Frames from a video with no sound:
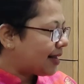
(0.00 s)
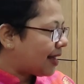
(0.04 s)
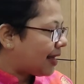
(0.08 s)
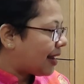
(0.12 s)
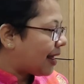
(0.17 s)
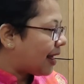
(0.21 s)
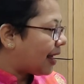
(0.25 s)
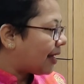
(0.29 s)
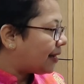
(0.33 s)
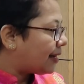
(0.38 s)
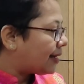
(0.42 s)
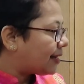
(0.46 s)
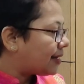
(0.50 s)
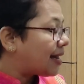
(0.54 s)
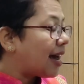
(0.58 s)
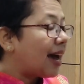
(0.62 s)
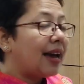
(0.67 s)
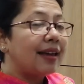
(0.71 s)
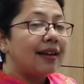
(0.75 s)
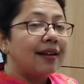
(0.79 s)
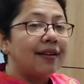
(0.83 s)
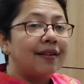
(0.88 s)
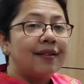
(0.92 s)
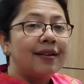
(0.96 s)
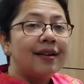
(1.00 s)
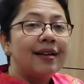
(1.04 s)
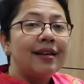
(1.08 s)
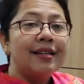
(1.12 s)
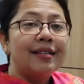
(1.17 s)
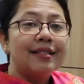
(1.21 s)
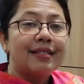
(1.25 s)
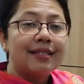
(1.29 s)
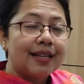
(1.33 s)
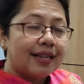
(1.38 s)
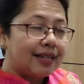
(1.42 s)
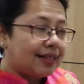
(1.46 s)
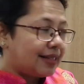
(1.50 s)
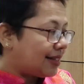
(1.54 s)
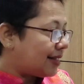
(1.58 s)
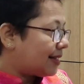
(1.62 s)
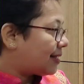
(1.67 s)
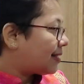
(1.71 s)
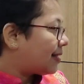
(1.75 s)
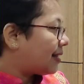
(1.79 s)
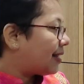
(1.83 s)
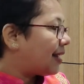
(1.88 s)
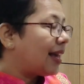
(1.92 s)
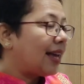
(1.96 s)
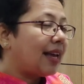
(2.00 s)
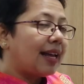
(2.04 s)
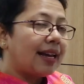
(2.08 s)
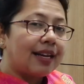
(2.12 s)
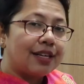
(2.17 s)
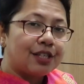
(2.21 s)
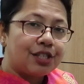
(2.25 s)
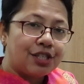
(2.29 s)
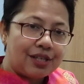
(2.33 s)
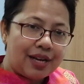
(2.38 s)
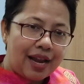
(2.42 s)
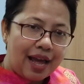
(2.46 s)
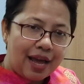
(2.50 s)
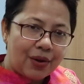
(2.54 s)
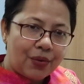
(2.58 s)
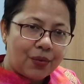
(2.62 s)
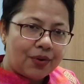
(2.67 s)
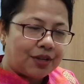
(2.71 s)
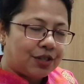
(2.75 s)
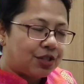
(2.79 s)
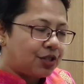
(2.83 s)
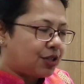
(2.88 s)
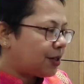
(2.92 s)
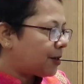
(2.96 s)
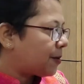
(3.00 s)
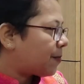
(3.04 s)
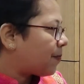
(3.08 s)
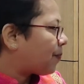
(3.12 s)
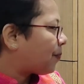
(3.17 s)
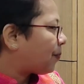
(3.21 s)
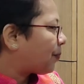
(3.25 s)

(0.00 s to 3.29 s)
an entire sentence in the English language.